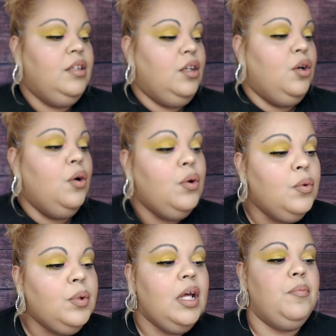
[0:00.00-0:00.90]
the
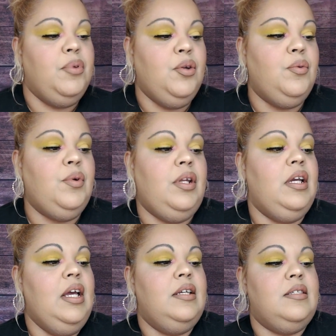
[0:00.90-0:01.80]
Huda
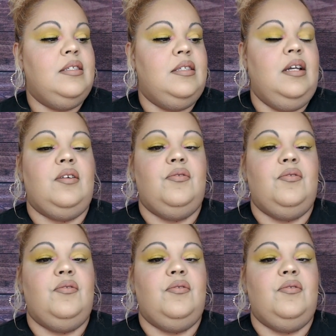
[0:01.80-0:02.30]
Beauty Stick